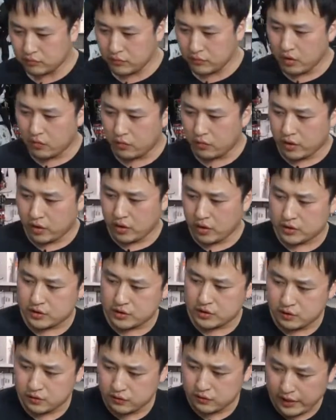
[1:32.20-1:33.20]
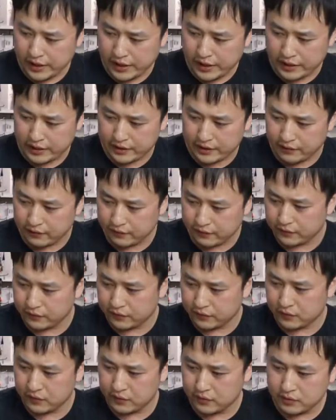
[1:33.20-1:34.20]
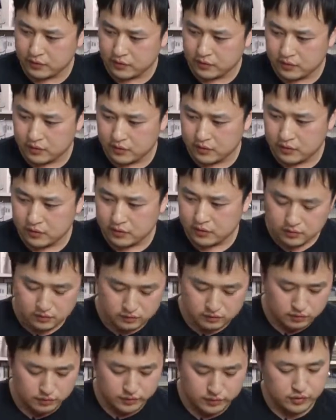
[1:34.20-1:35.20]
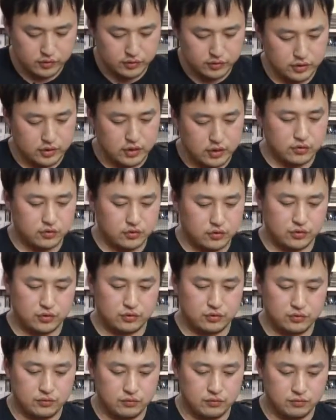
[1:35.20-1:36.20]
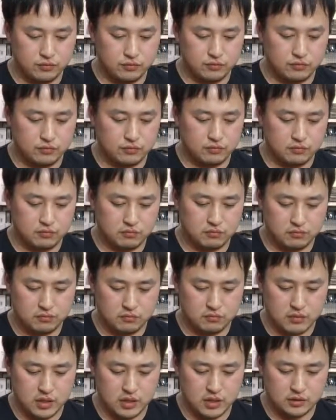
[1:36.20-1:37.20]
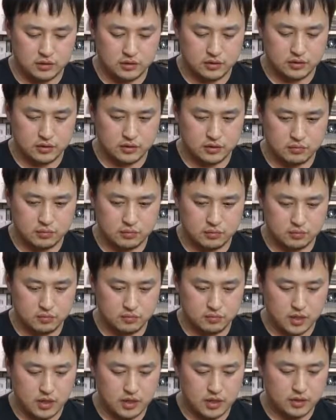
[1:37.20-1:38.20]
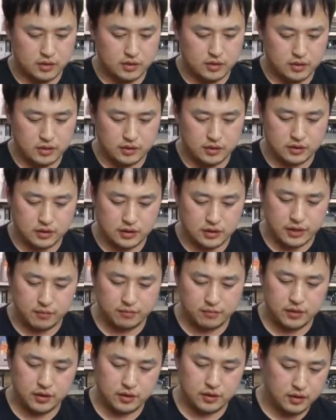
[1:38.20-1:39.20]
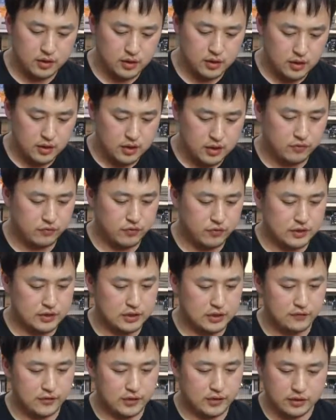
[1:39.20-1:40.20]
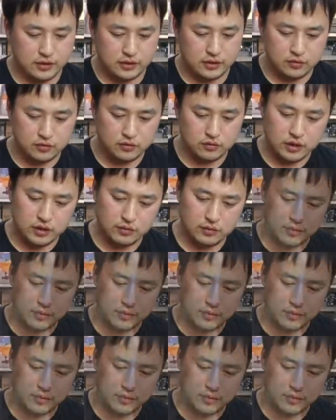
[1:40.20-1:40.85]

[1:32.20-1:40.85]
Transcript: We also have what we call the cold shoe mounts. It can be a receiving end or it can be